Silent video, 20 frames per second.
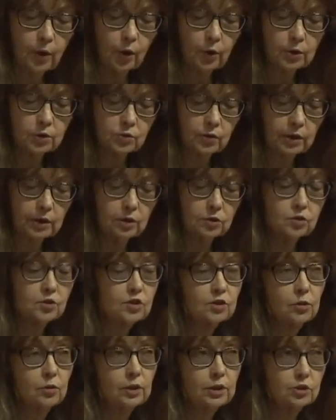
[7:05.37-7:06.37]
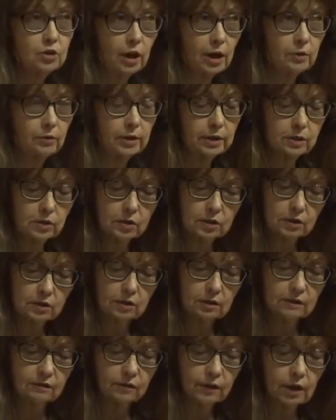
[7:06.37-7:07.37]
poetry is sui
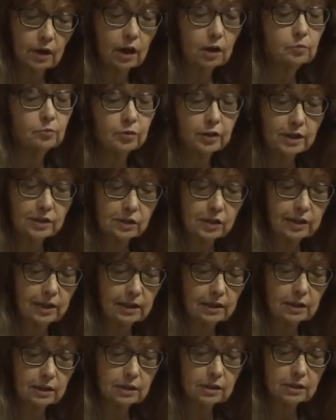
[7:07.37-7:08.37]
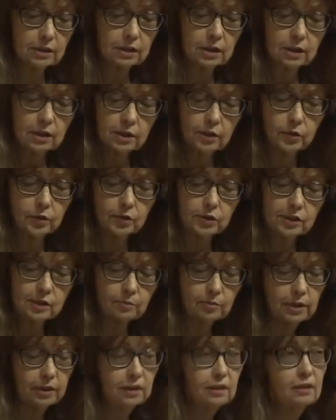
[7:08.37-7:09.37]
generis, unprecedented. There is
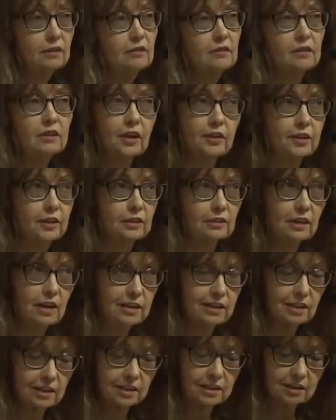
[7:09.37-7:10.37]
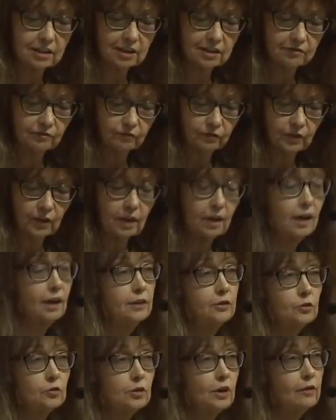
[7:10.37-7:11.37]
simply nothing like it,
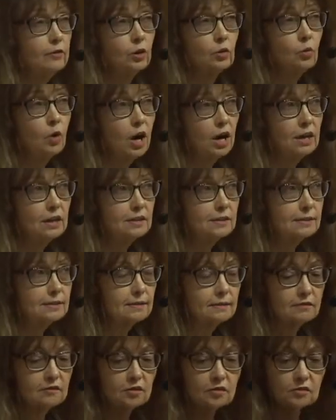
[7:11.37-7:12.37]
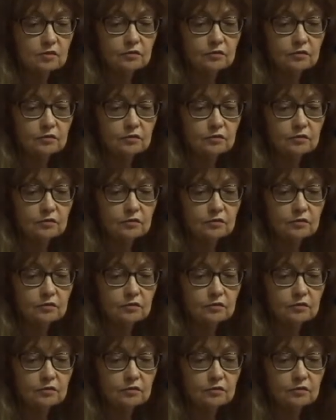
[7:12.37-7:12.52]
and there never was.